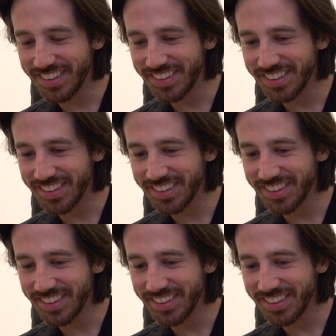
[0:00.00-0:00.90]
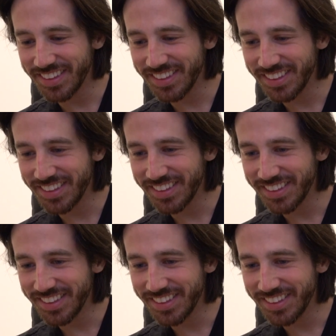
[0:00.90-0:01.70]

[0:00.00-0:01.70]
Nothing is said.